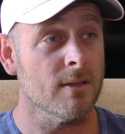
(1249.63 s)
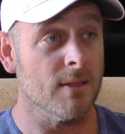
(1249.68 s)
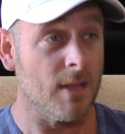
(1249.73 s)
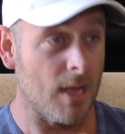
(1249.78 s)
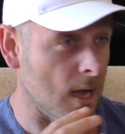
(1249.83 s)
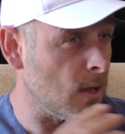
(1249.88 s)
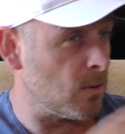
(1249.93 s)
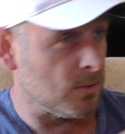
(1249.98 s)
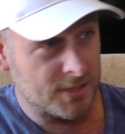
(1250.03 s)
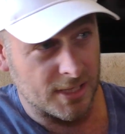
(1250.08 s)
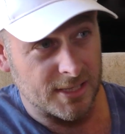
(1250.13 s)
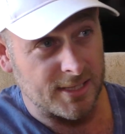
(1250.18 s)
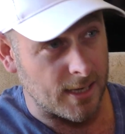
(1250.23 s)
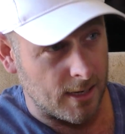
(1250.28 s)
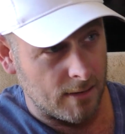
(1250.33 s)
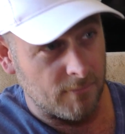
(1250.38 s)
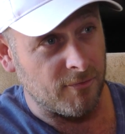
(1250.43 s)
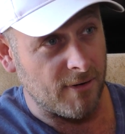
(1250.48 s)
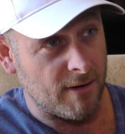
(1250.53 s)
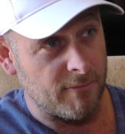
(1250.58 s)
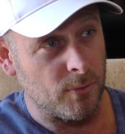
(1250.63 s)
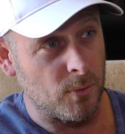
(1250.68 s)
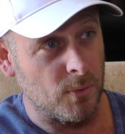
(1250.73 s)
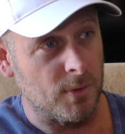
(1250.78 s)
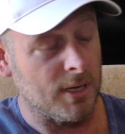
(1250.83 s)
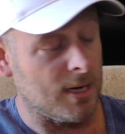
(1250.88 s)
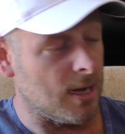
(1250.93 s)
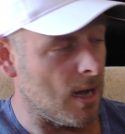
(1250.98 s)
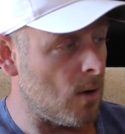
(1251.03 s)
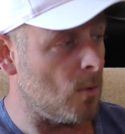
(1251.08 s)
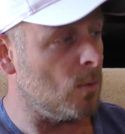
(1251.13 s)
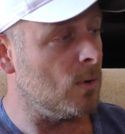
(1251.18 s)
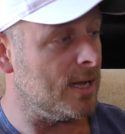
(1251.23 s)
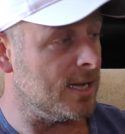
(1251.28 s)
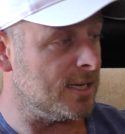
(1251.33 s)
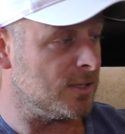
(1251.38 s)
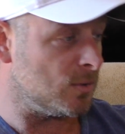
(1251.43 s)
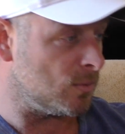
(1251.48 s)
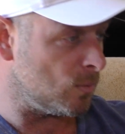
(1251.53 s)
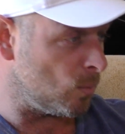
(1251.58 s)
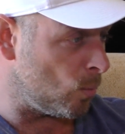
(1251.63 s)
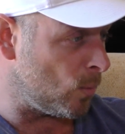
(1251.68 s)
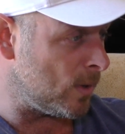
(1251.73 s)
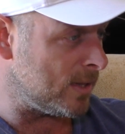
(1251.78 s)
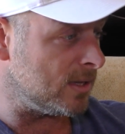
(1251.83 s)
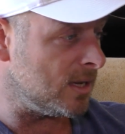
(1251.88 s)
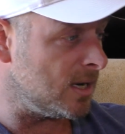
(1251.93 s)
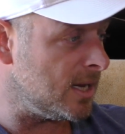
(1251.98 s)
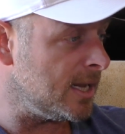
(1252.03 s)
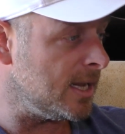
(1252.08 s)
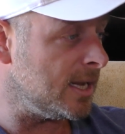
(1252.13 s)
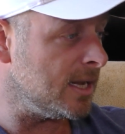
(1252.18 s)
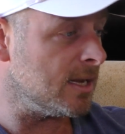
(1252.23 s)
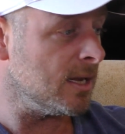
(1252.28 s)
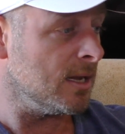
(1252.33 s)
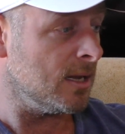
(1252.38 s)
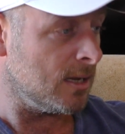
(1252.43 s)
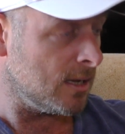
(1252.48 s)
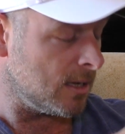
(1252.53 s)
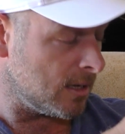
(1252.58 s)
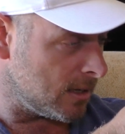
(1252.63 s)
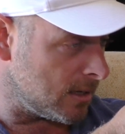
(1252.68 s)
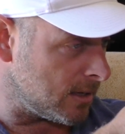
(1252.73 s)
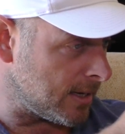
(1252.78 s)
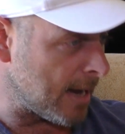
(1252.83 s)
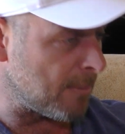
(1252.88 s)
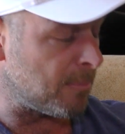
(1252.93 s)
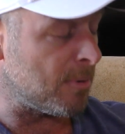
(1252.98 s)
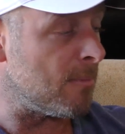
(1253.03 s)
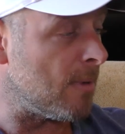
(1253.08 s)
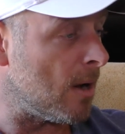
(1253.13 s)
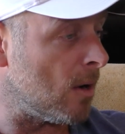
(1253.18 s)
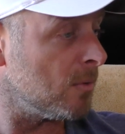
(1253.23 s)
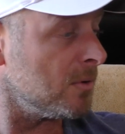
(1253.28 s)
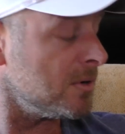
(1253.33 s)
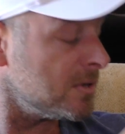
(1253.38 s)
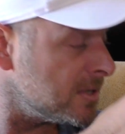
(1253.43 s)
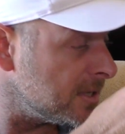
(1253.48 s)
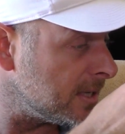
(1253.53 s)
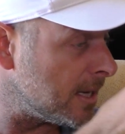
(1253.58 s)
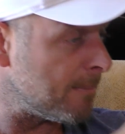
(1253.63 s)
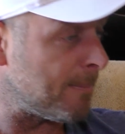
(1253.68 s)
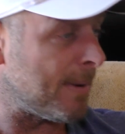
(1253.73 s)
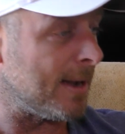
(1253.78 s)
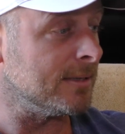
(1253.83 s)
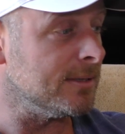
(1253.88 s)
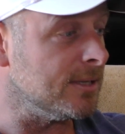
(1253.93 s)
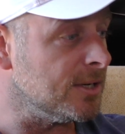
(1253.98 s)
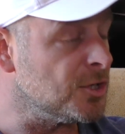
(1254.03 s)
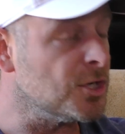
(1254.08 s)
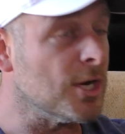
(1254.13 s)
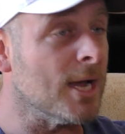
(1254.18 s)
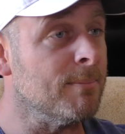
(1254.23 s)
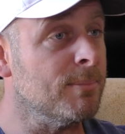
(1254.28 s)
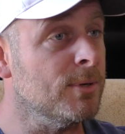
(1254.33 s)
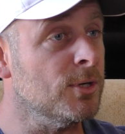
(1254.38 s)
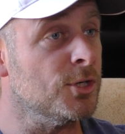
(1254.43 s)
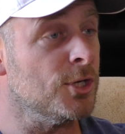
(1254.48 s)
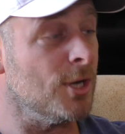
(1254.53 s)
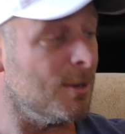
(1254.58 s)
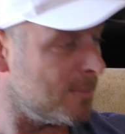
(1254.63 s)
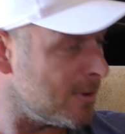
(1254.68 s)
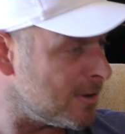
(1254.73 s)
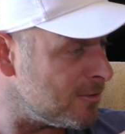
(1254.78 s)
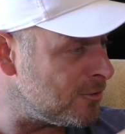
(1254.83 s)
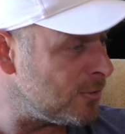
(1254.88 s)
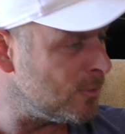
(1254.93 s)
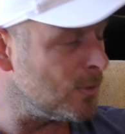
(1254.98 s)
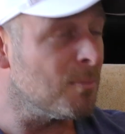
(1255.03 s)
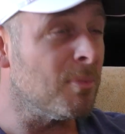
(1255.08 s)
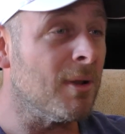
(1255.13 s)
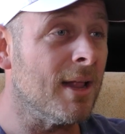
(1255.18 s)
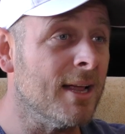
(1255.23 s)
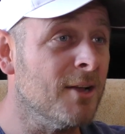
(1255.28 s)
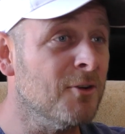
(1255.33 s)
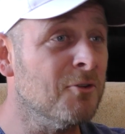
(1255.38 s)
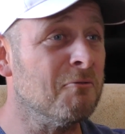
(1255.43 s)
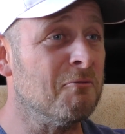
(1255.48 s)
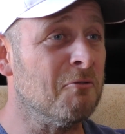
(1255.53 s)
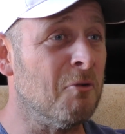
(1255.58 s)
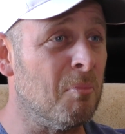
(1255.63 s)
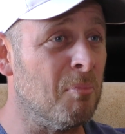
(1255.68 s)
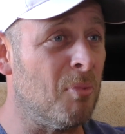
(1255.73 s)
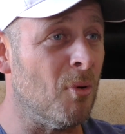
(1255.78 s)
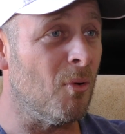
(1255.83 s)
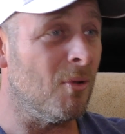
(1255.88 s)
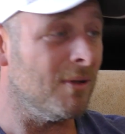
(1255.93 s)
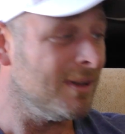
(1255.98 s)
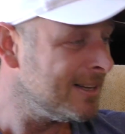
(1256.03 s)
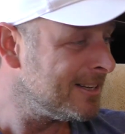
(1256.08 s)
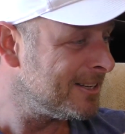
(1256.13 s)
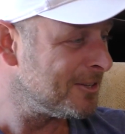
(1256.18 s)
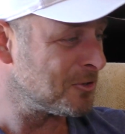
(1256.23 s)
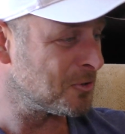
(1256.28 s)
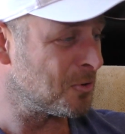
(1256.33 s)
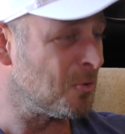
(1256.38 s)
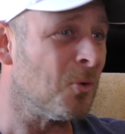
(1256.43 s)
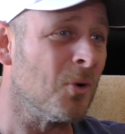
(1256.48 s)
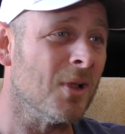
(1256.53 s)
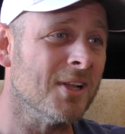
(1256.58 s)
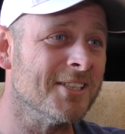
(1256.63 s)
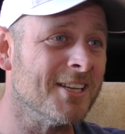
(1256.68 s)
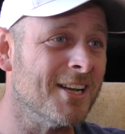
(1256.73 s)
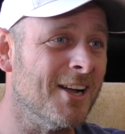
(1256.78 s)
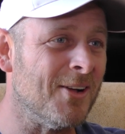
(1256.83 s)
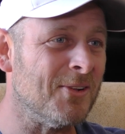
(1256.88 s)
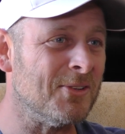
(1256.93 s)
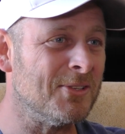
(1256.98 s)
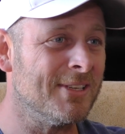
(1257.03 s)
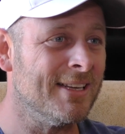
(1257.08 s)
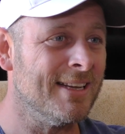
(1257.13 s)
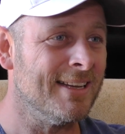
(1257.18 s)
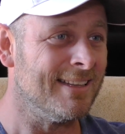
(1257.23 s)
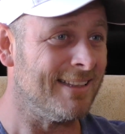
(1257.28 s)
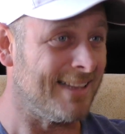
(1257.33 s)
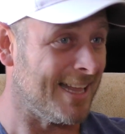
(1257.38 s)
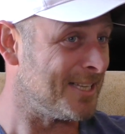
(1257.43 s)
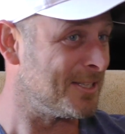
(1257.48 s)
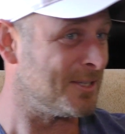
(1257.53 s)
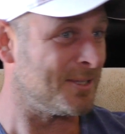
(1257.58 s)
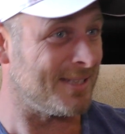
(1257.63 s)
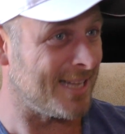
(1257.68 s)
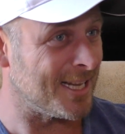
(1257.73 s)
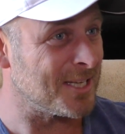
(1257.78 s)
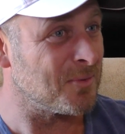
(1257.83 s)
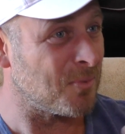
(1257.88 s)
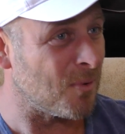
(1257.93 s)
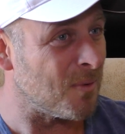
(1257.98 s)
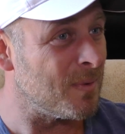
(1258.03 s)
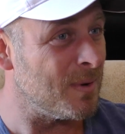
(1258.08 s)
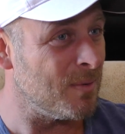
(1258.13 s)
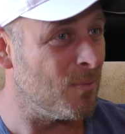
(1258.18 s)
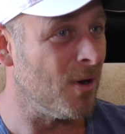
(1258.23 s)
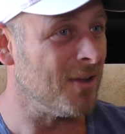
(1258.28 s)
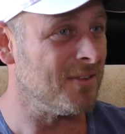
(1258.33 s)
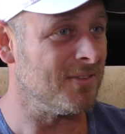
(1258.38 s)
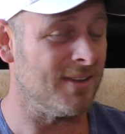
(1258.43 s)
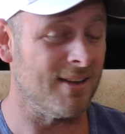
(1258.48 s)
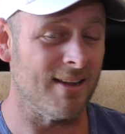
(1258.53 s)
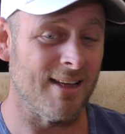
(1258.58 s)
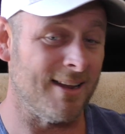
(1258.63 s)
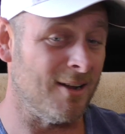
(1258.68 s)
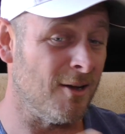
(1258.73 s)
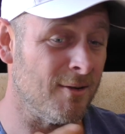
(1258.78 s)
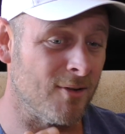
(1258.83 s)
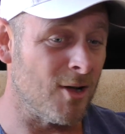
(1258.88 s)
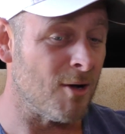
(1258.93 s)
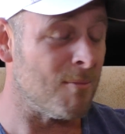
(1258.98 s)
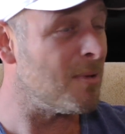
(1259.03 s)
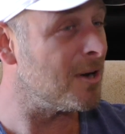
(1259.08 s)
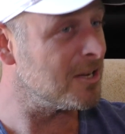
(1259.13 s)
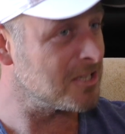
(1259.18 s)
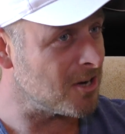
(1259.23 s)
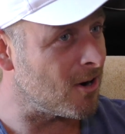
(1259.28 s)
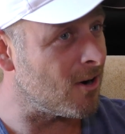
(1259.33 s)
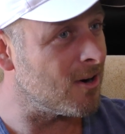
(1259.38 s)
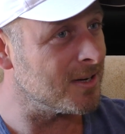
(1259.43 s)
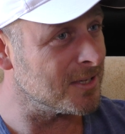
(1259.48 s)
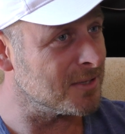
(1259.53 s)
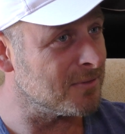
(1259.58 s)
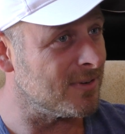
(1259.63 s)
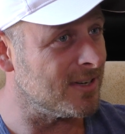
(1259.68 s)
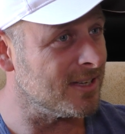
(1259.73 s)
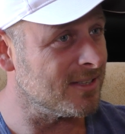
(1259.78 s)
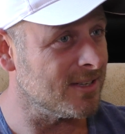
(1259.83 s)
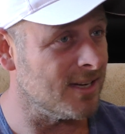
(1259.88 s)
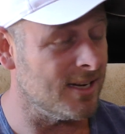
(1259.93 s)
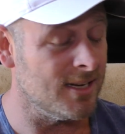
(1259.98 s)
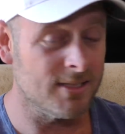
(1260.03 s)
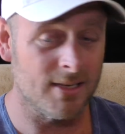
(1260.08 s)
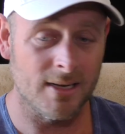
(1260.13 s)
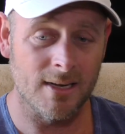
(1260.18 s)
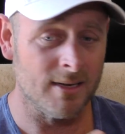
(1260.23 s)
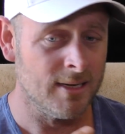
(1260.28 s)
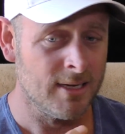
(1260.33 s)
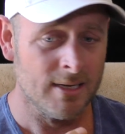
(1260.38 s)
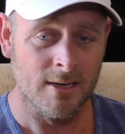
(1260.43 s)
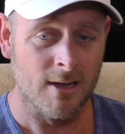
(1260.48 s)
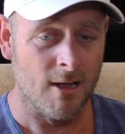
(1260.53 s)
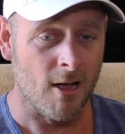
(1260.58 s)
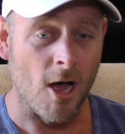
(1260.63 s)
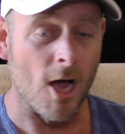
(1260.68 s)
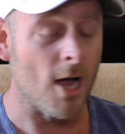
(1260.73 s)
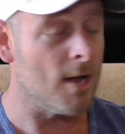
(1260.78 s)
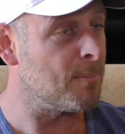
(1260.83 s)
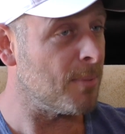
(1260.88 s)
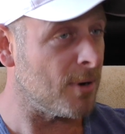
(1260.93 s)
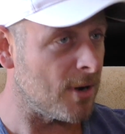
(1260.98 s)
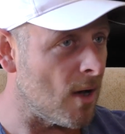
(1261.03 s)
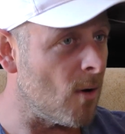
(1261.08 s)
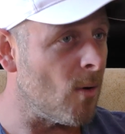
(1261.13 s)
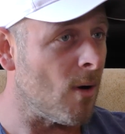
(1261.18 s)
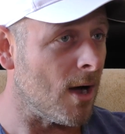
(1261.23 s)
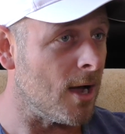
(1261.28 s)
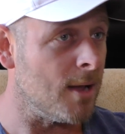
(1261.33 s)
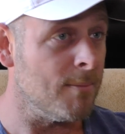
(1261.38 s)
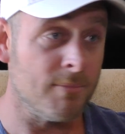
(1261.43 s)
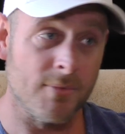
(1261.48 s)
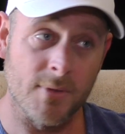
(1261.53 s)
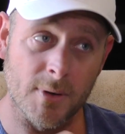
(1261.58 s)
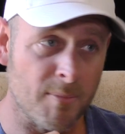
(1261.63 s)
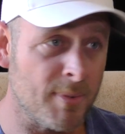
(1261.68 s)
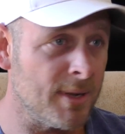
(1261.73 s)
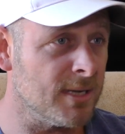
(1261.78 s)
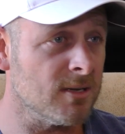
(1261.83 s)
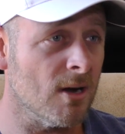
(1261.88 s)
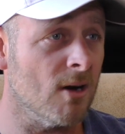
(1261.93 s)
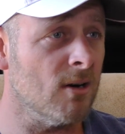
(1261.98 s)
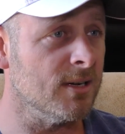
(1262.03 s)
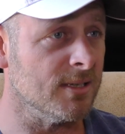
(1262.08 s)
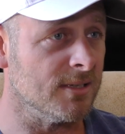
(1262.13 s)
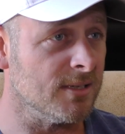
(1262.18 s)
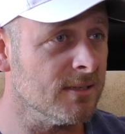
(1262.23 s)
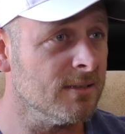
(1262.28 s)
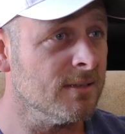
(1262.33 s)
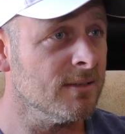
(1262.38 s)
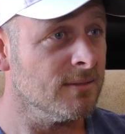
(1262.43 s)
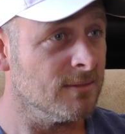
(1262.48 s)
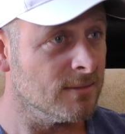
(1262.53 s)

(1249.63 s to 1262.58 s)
The goal's the same for everyone. The goal is win the league, get promoted, get back to the Championship, and do it playing good football, score lots of goals. That's what we want. And I've got my targets for this season. And hype or no hype, they're big targets.